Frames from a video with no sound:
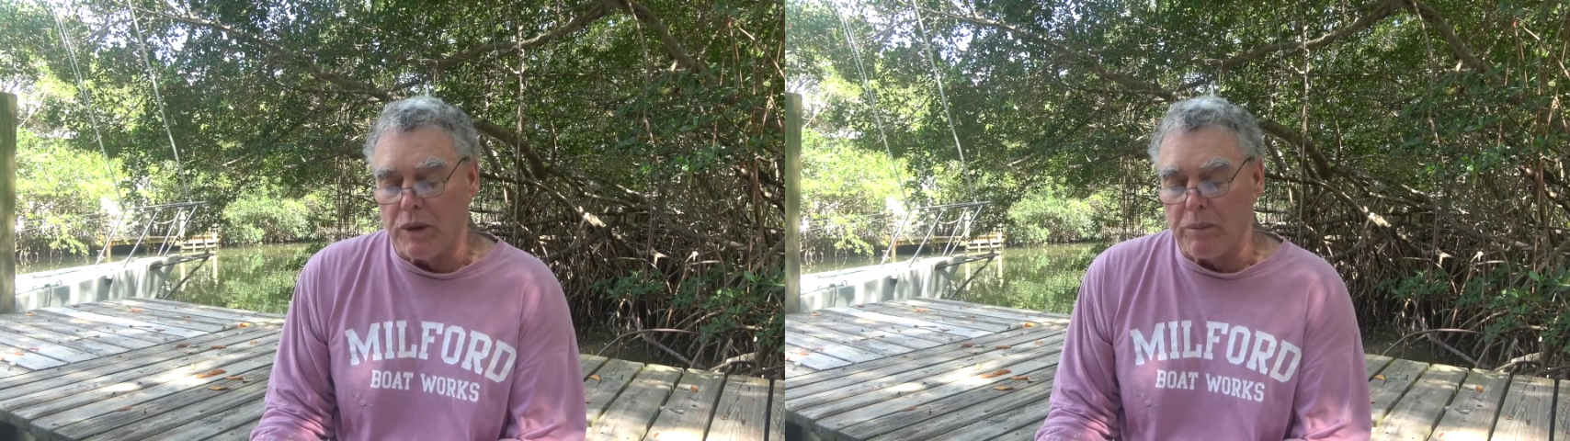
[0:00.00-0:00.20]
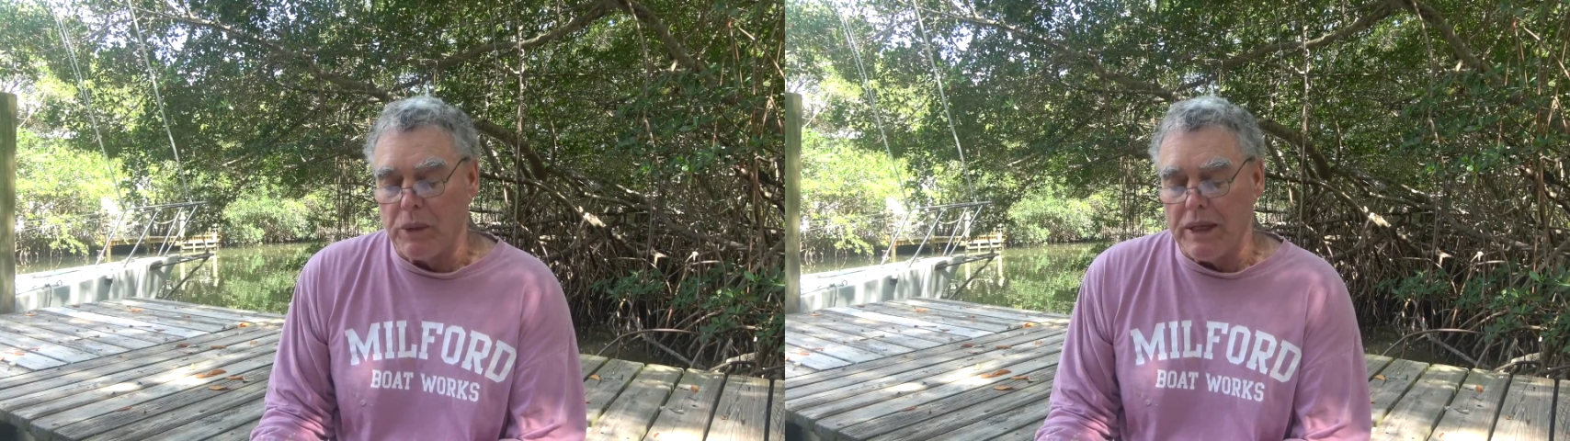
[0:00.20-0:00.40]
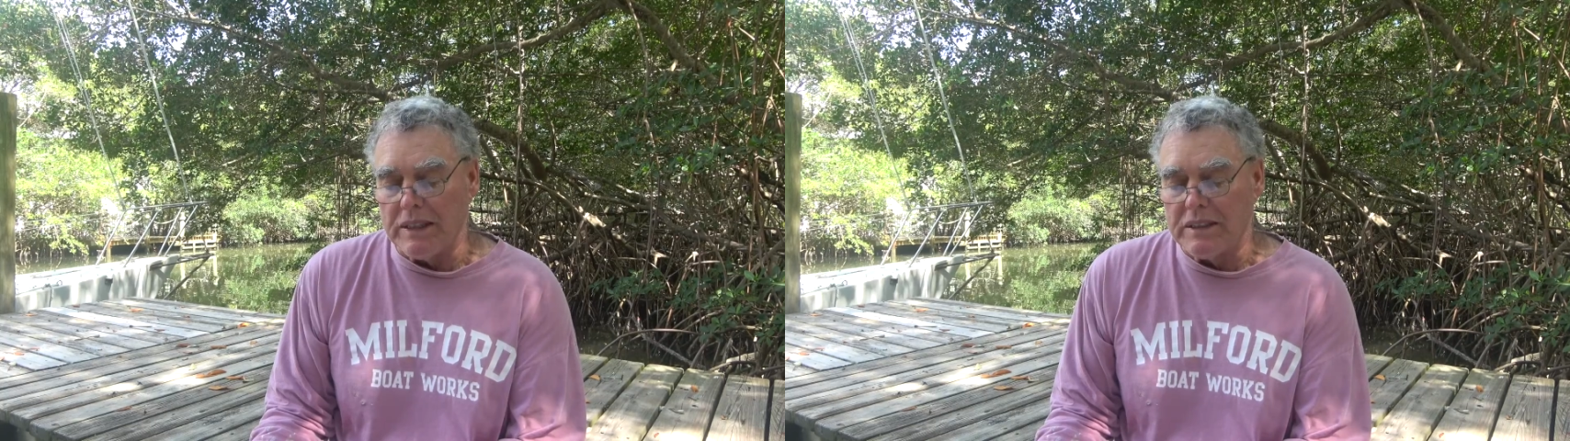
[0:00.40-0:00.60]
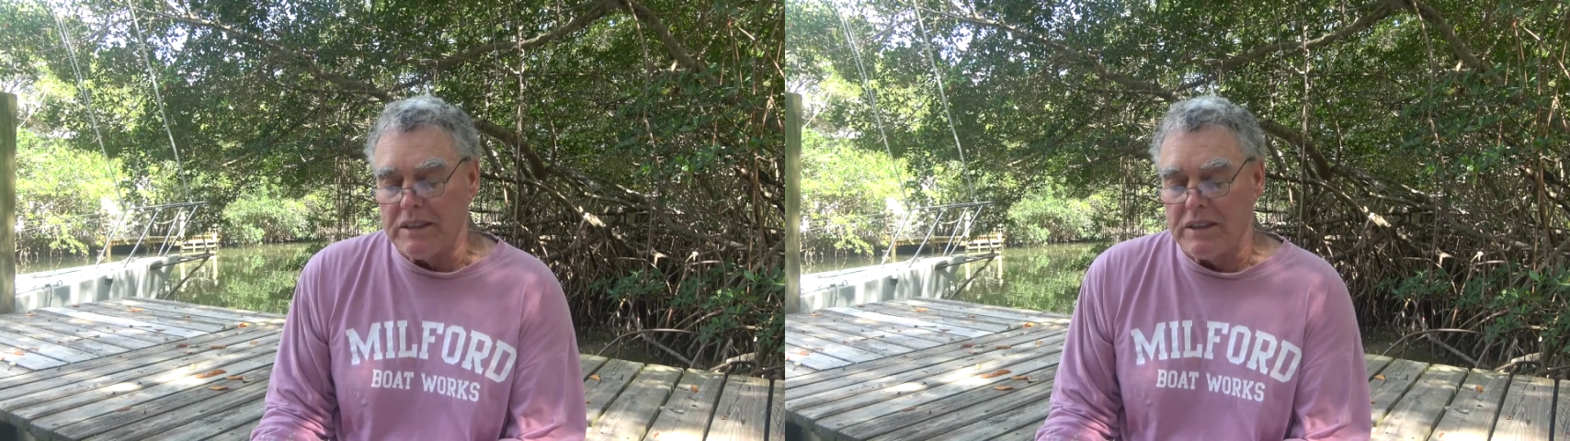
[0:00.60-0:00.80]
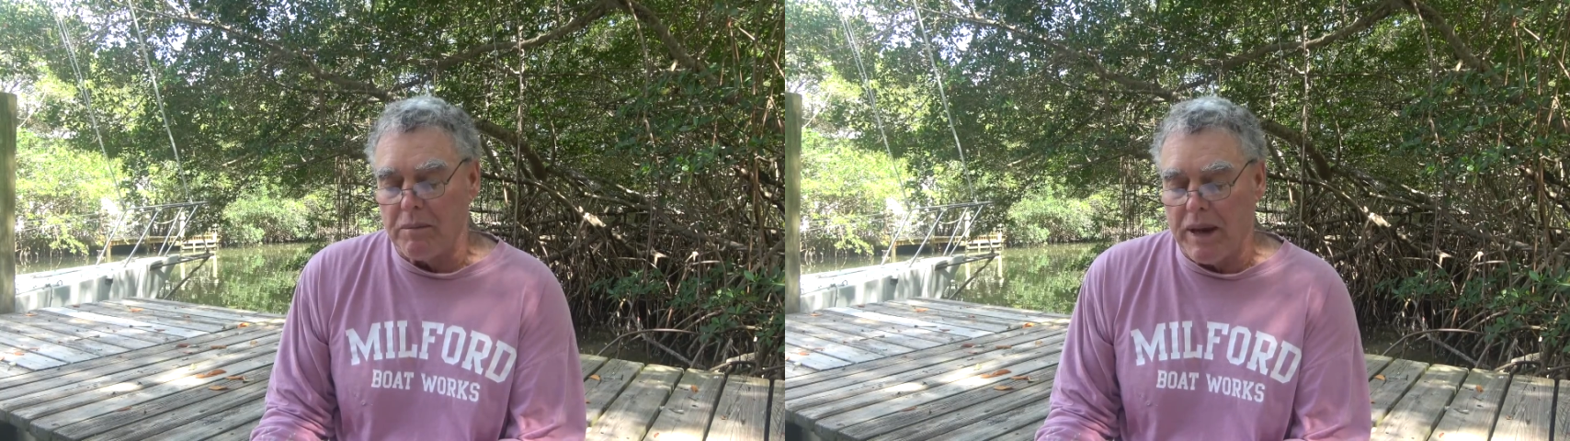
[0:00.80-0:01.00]

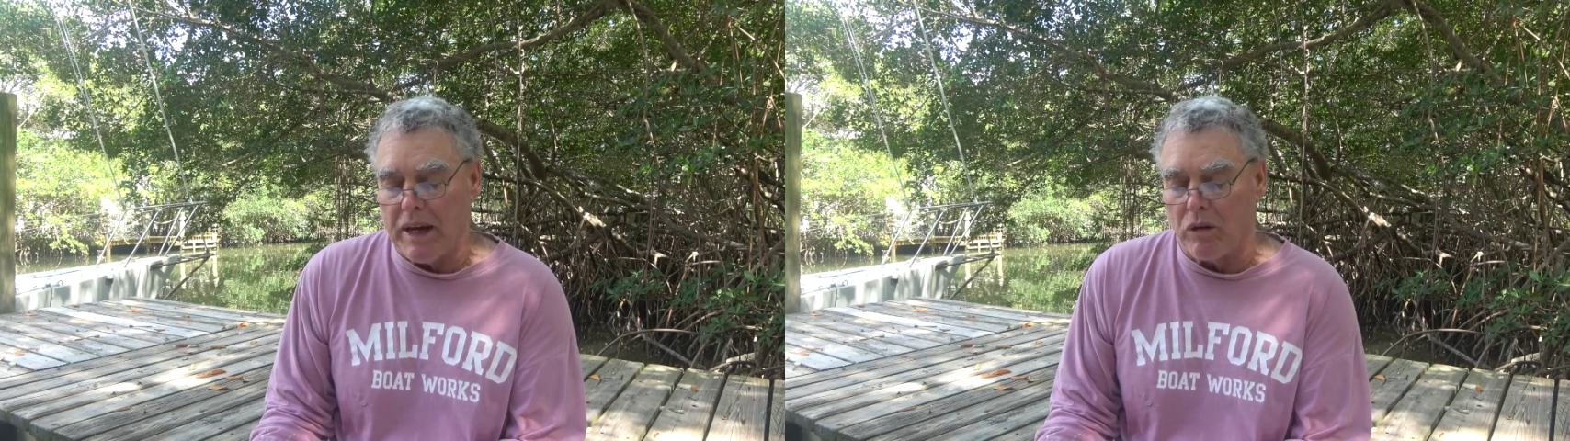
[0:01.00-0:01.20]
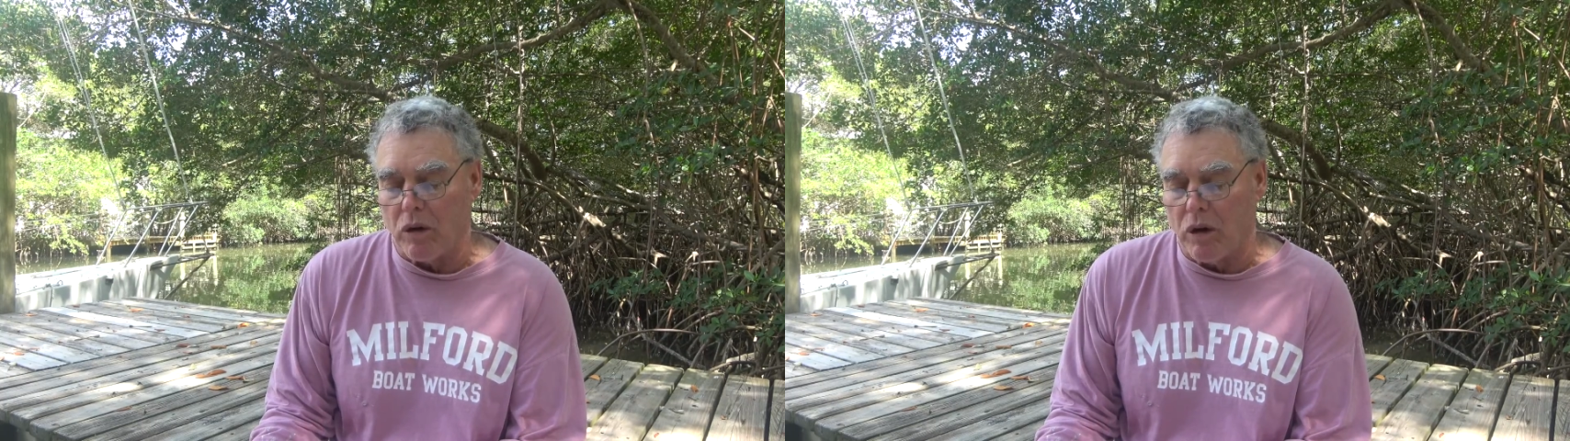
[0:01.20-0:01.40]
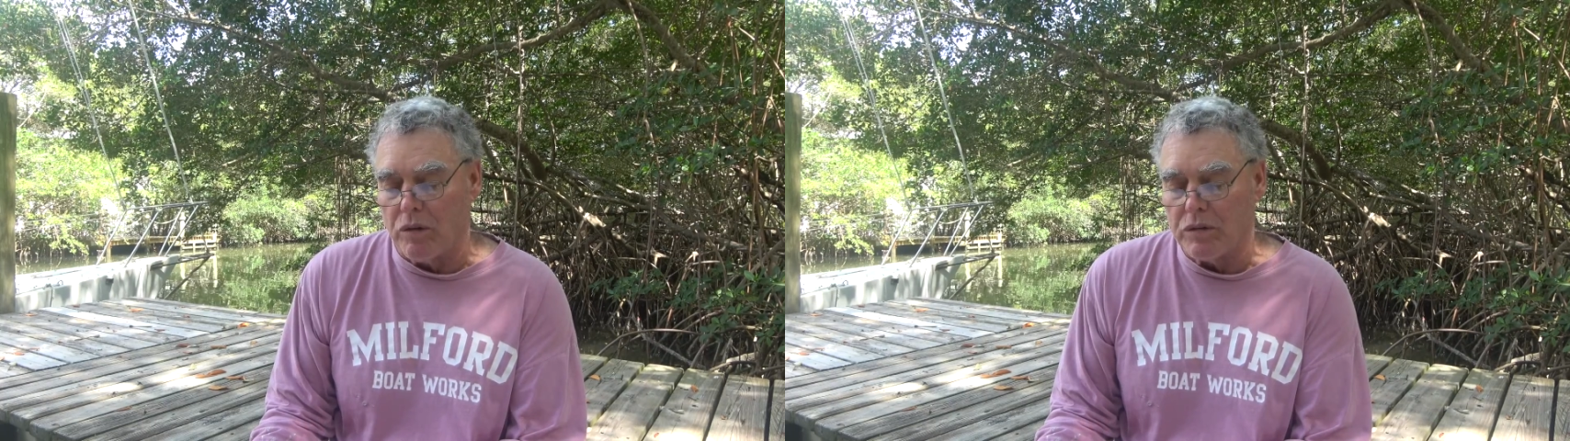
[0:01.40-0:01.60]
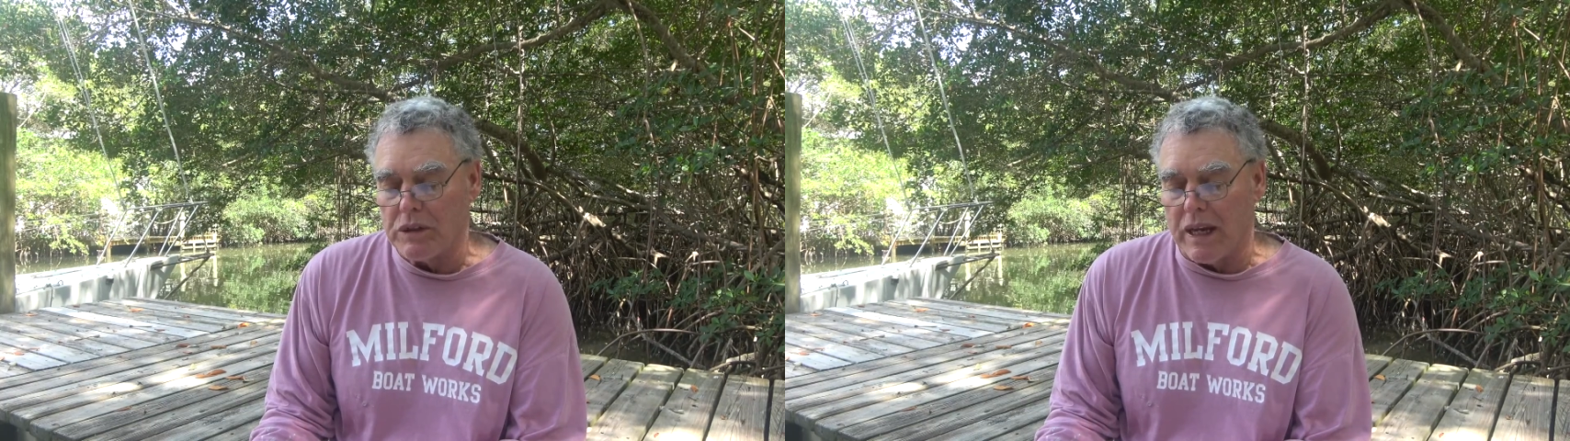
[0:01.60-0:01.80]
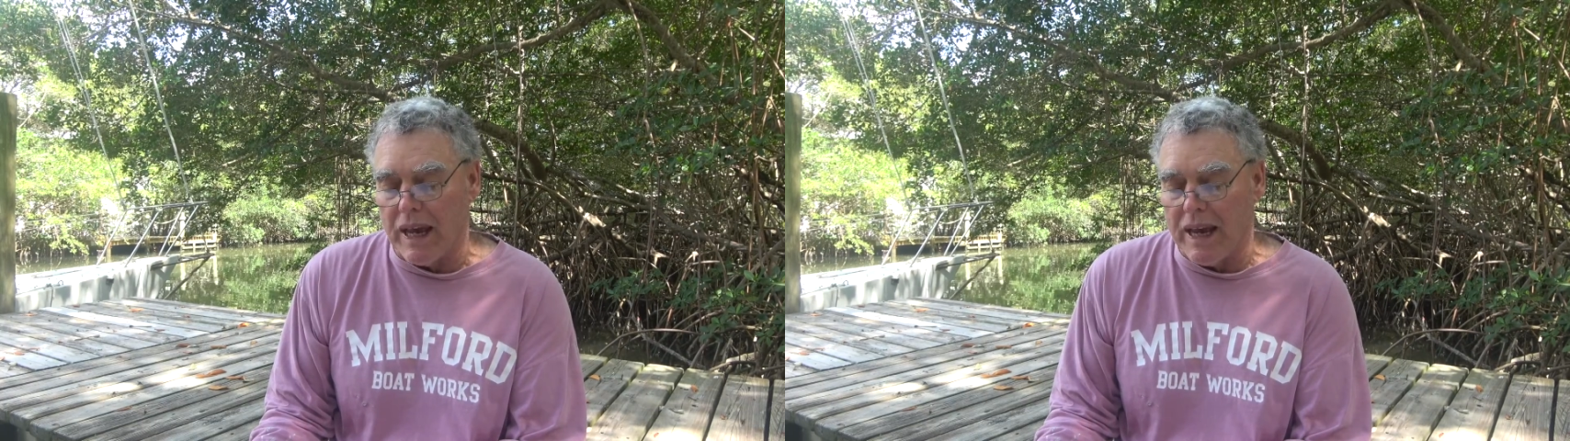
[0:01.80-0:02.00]
replaces the mangroves